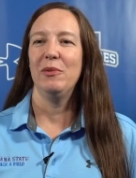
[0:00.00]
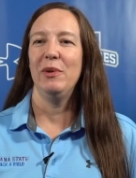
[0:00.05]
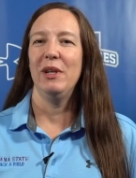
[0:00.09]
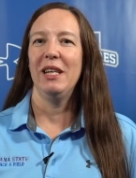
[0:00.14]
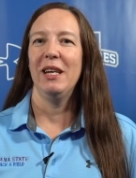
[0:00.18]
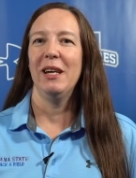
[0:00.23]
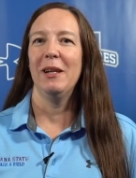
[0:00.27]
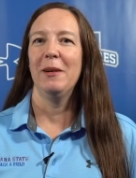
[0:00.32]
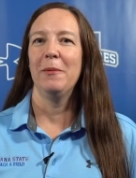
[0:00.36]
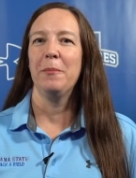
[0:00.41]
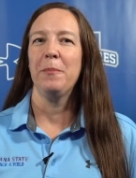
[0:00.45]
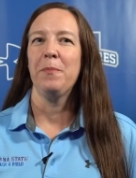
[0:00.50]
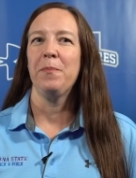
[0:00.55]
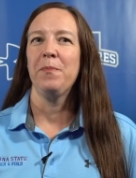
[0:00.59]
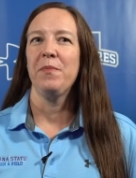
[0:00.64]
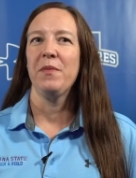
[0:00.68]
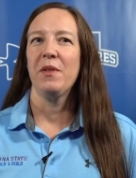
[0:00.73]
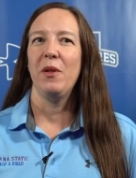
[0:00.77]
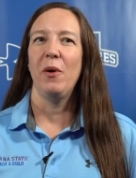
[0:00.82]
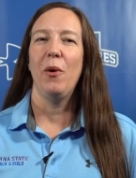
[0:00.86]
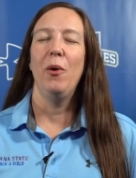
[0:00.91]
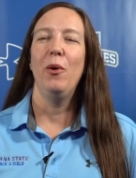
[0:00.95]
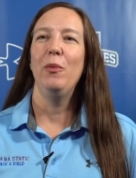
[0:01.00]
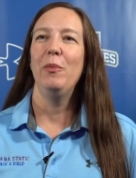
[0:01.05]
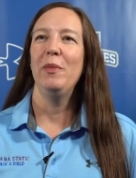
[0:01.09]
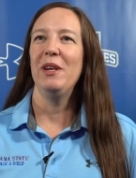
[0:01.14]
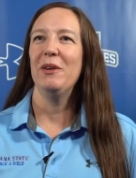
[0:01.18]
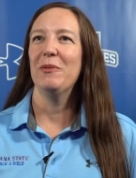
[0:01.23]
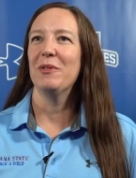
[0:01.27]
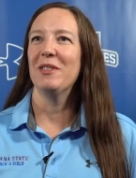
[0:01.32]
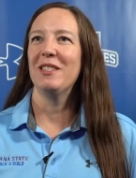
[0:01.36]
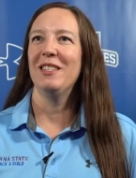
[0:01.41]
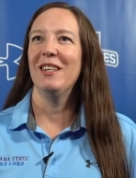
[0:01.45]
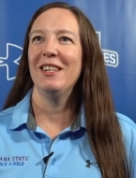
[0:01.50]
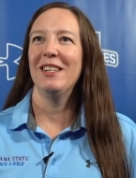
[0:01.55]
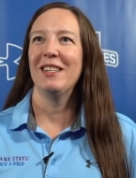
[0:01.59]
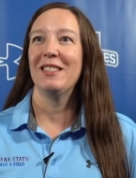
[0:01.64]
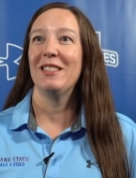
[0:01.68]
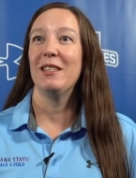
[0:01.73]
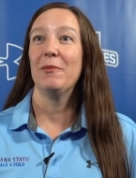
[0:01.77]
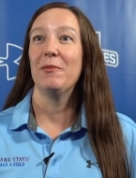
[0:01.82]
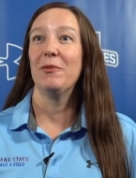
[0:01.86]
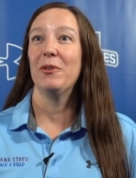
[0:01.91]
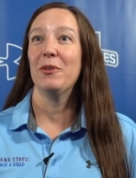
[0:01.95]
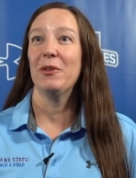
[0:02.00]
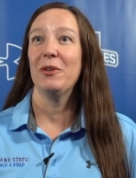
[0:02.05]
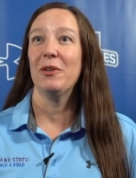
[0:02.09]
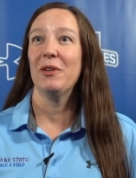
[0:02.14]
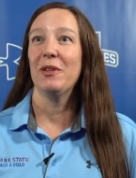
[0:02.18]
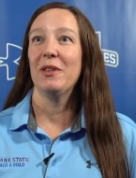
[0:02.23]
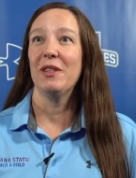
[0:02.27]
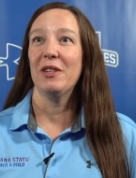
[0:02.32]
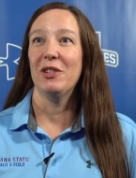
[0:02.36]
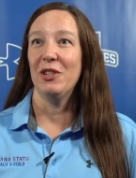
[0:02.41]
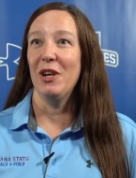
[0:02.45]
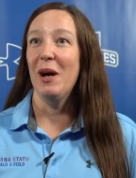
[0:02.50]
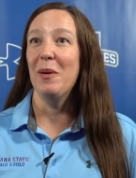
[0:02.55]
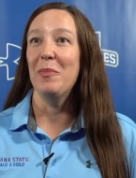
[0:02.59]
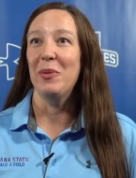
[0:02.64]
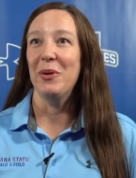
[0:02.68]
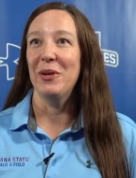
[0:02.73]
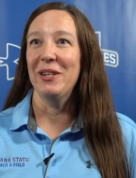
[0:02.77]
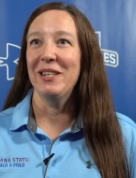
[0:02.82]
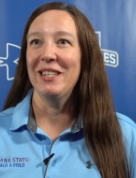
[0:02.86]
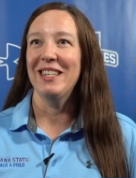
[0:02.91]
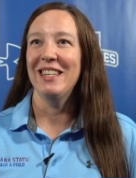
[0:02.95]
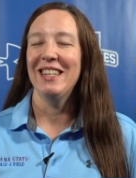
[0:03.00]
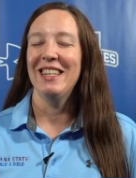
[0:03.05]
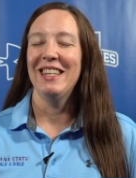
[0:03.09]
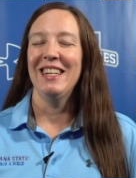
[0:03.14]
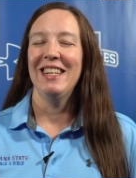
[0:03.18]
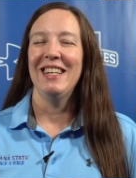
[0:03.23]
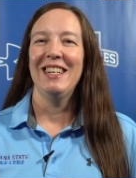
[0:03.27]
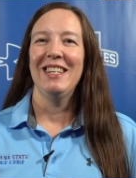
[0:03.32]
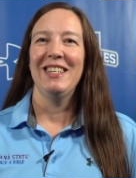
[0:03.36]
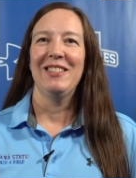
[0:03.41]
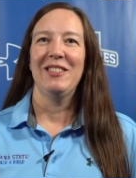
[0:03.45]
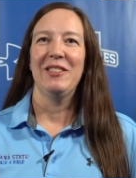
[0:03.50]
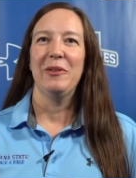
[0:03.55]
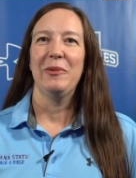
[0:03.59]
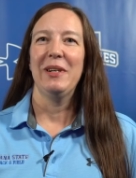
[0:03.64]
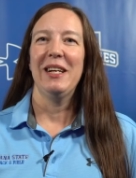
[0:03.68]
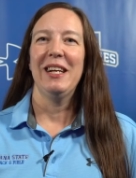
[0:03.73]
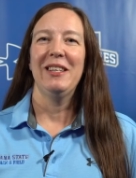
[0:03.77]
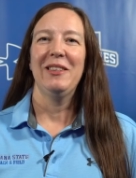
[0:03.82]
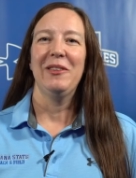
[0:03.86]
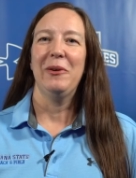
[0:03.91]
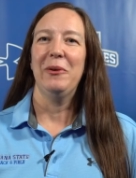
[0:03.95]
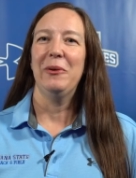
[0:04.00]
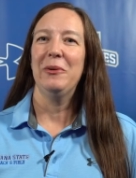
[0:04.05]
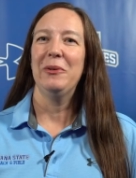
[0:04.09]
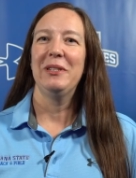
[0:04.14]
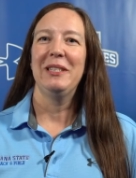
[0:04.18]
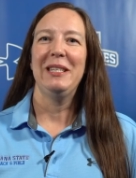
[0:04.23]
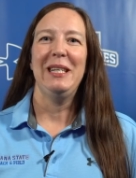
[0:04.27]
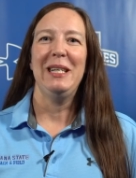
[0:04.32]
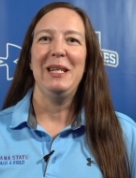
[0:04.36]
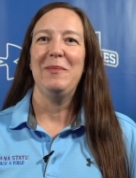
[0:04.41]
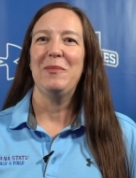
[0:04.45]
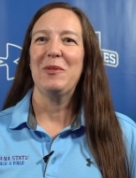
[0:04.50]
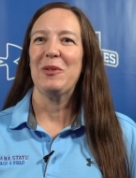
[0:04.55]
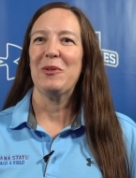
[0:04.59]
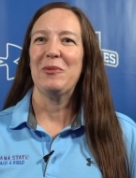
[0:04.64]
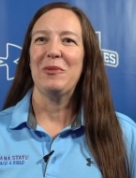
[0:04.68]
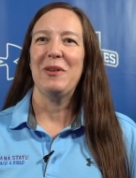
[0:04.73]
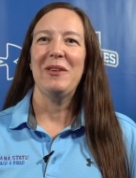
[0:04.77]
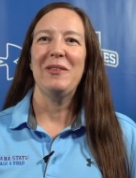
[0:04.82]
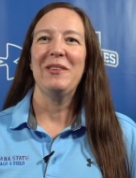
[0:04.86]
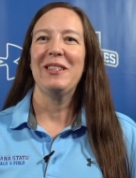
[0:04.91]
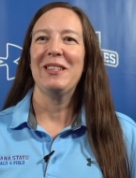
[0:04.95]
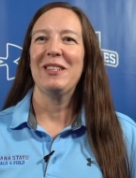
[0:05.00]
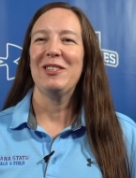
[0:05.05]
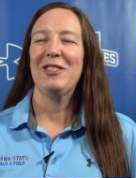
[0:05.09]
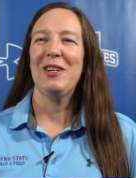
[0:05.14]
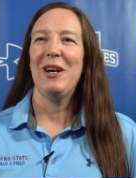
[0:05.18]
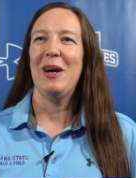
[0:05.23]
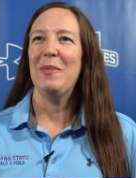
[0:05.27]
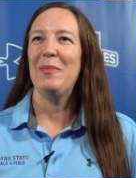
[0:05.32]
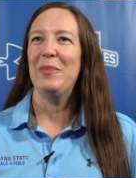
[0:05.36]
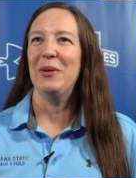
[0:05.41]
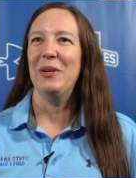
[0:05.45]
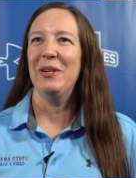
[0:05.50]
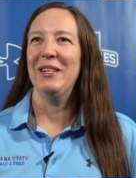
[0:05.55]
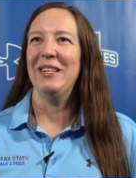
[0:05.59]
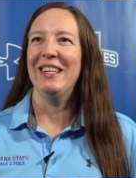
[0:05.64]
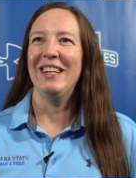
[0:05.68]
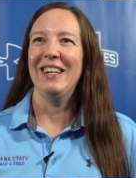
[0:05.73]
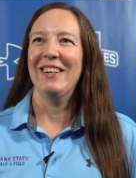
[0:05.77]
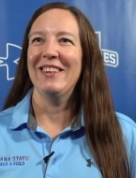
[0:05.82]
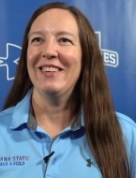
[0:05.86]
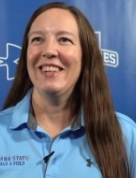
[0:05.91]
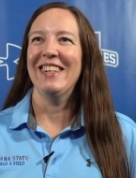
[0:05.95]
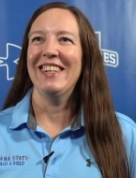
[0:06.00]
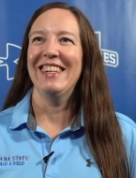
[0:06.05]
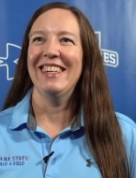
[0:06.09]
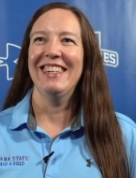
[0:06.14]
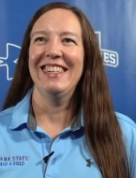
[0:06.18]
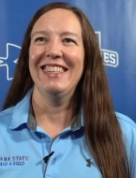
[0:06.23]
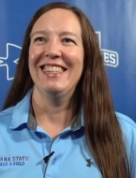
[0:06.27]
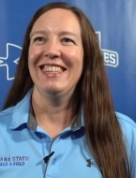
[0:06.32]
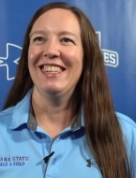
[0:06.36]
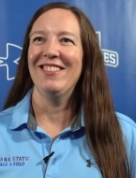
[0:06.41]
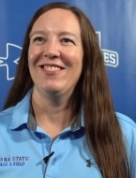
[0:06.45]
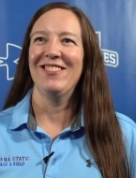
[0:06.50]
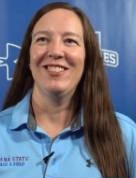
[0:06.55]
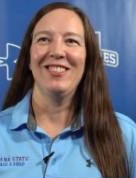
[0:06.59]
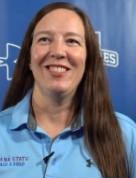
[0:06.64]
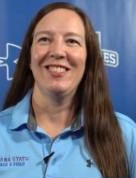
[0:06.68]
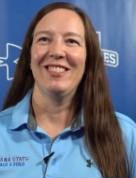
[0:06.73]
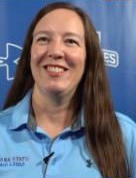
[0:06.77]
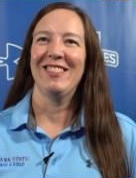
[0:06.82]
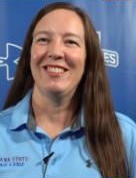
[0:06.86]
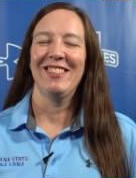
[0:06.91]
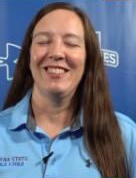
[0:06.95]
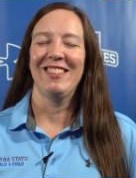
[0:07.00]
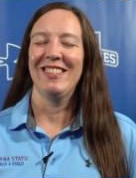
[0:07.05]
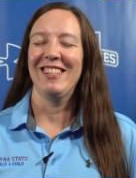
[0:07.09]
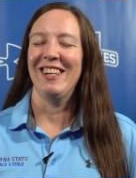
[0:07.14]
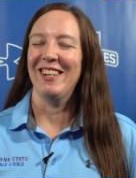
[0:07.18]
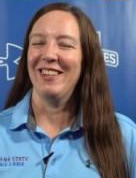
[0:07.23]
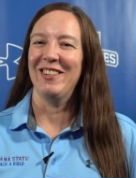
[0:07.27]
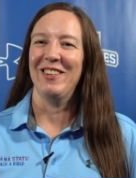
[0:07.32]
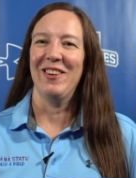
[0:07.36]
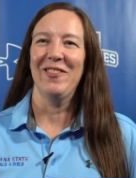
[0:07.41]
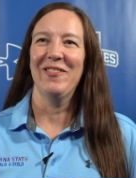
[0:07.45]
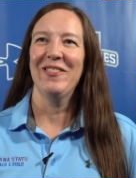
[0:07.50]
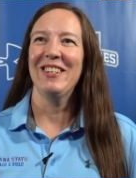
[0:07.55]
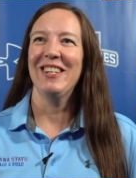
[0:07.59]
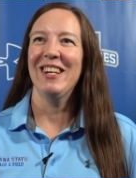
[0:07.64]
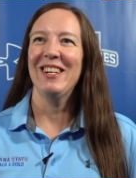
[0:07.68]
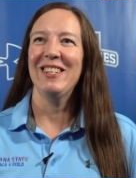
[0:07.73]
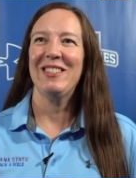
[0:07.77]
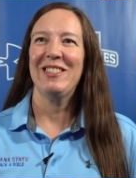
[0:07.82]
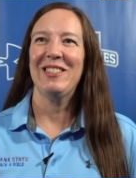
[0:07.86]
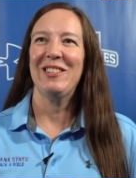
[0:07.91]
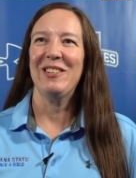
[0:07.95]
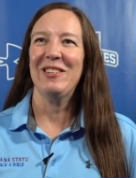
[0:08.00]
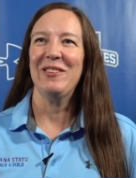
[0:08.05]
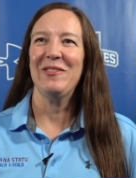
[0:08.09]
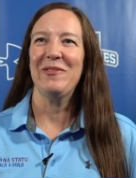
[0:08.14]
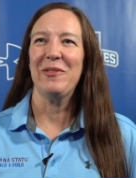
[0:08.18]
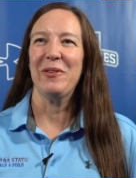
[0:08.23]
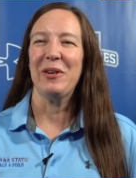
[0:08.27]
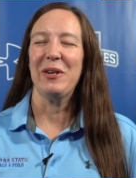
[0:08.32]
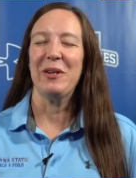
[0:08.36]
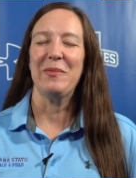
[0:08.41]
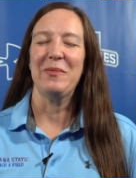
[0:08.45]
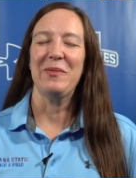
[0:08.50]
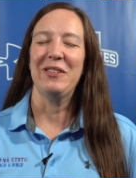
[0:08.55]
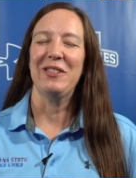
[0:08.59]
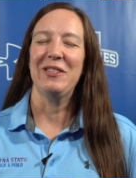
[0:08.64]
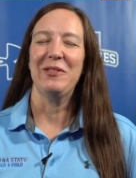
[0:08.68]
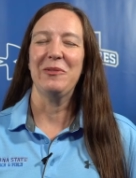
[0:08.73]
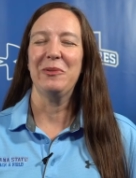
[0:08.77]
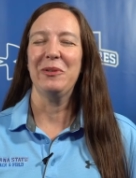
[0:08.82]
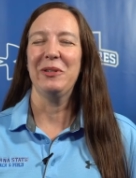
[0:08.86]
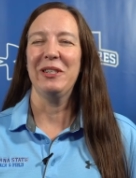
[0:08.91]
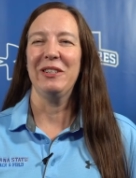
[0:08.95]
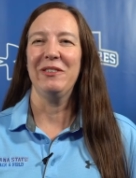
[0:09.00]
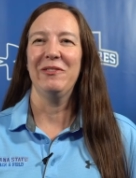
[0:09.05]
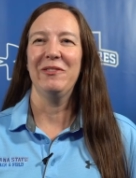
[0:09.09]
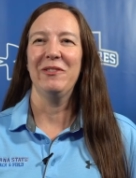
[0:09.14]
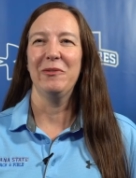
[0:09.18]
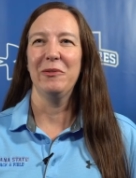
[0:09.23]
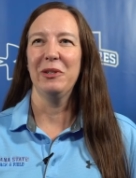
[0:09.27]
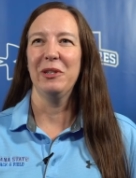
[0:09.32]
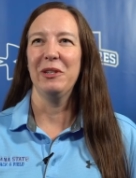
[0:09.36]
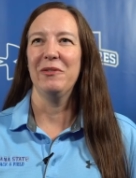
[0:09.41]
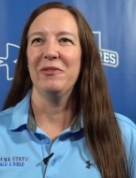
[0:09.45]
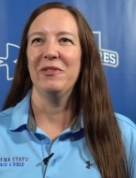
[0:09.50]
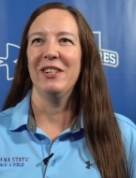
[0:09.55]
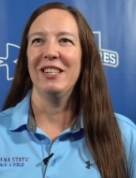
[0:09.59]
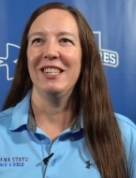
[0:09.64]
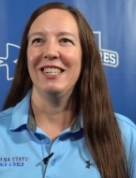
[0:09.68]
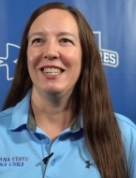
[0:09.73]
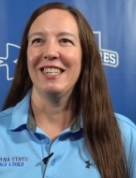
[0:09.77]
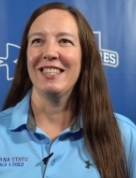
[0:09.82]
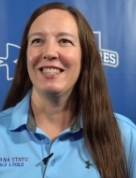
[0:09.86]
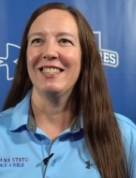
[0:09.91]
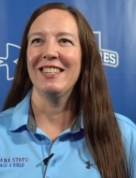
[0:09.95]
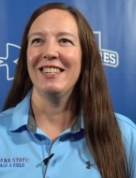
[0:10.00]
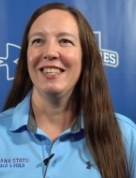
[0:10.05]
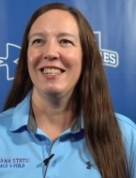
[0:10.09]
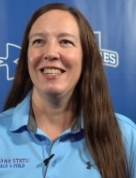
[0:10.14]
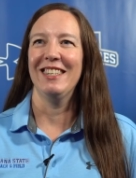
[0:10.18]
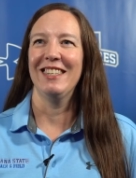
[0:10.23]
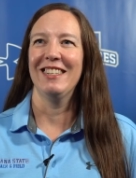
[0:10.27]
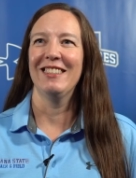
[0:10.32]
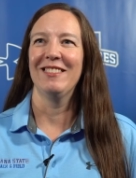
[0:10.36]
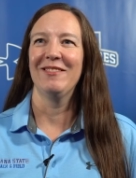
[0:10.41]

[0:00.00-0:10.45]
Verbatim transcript: weekend, the whole meet was done except for the shot put. So we had the whole team surrounding the shot put area and they were just going nuts cheering for him, which is really, really fun and exciting.